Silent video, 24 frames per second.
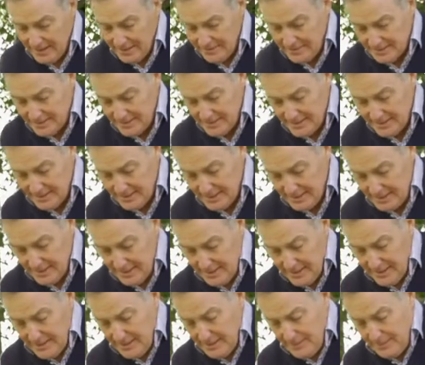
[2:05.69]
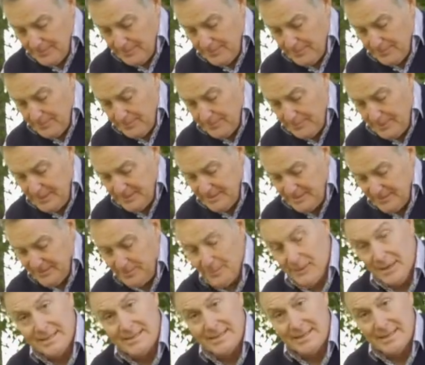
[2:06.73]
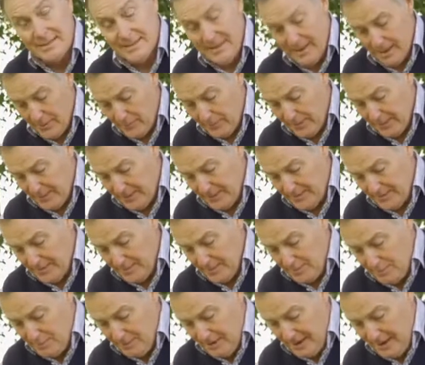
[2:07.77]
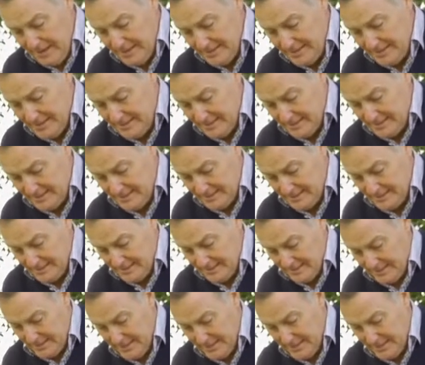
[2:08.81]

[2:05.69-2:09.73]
There's a little piece of plastic there we can depress,